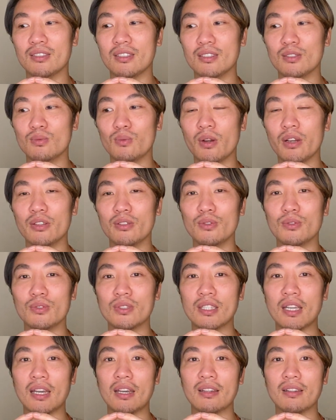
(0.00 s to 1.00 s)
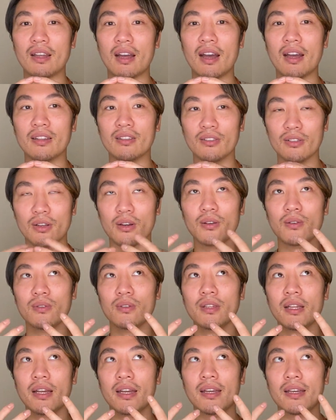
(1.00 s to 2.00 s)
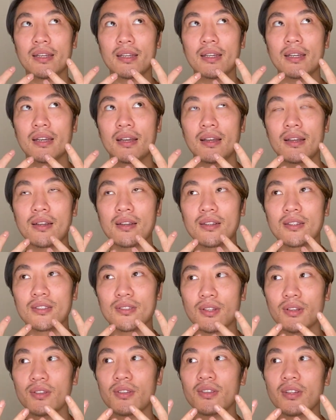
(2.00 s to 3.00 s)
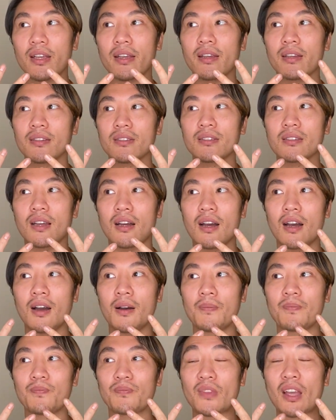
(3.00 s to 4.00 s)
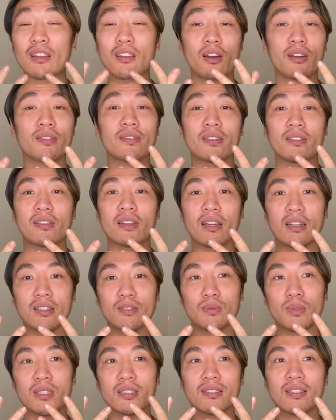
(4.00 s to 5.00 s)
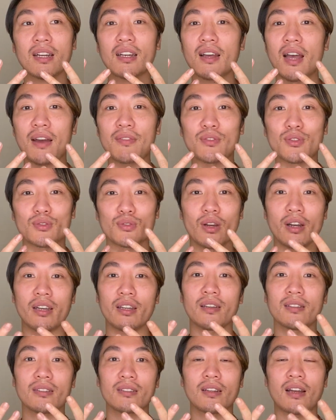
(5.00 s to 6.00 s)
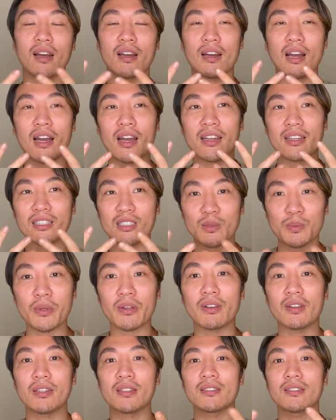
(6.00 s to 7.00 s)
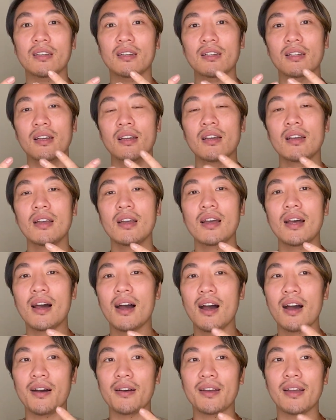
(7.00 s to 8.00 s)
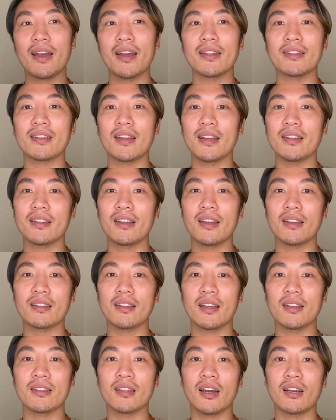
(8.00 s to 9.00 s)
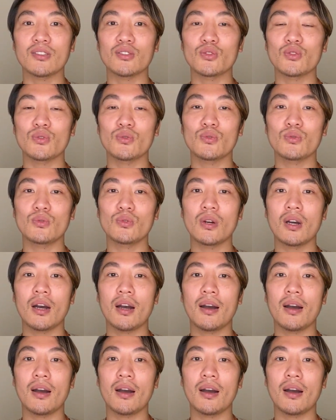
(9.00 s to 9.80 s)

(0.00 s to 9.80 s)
just wanted to say that, like certain things, a lot of the things, we just gotta have to try it, experience it, and not to